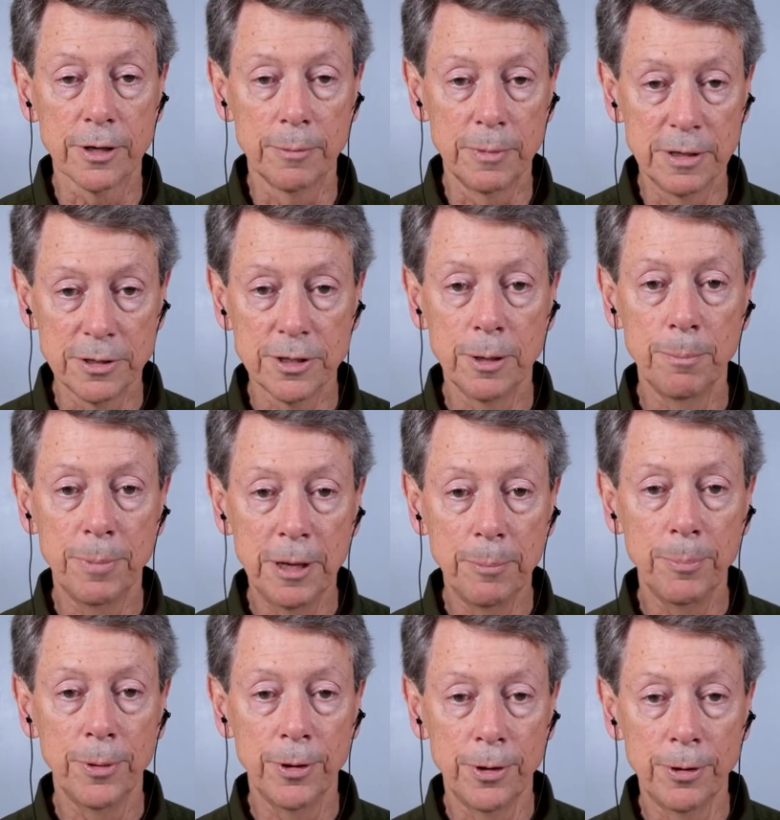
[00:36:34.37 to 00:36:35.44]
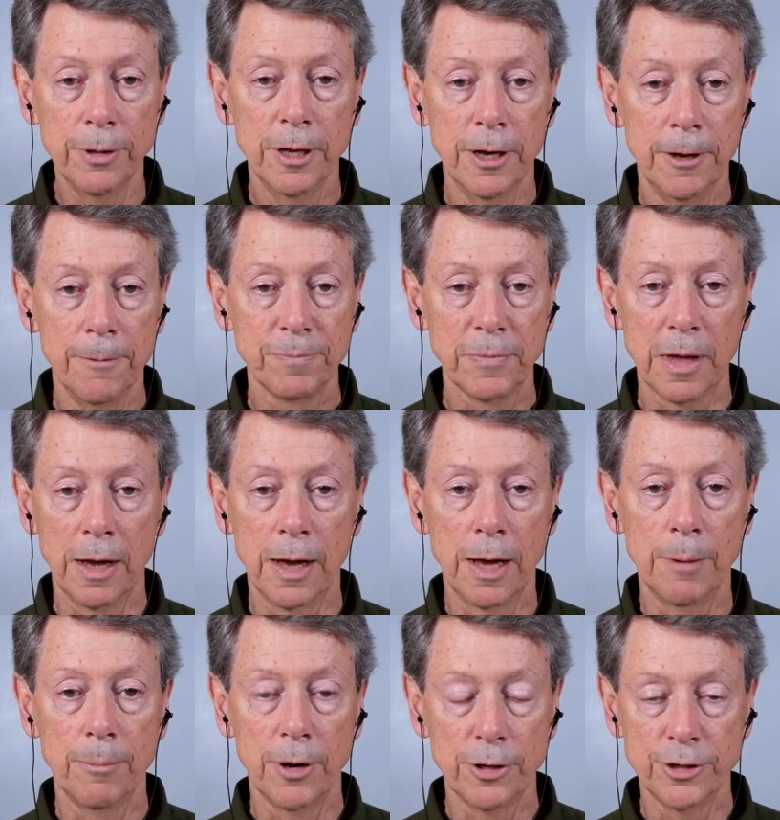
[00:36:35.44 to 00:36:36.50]
I mean, some people
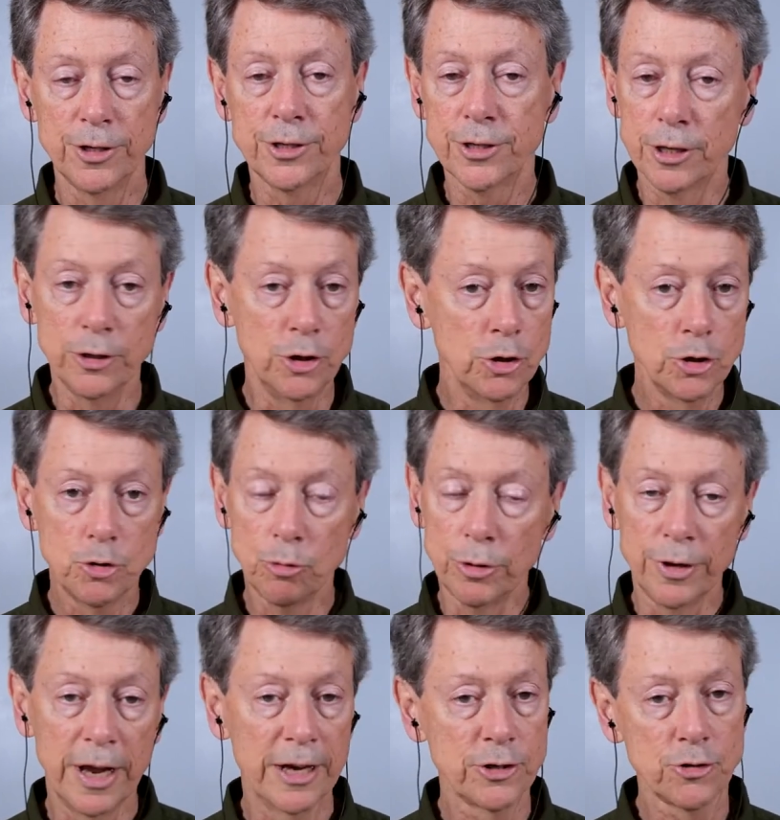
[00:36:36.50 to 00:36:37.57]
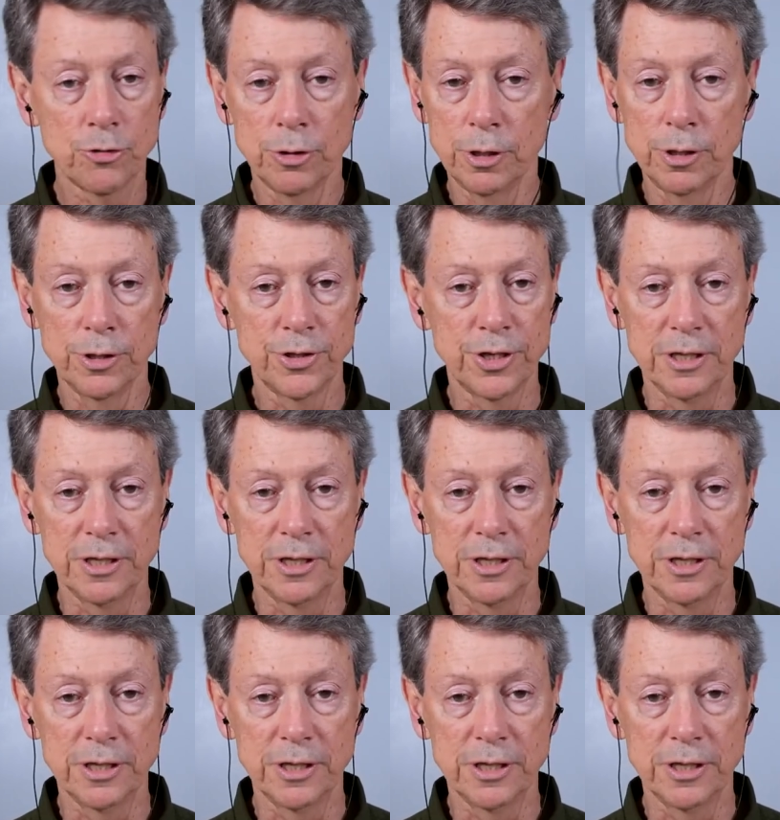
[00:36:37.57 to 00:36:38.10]
um, are just unusual naturals.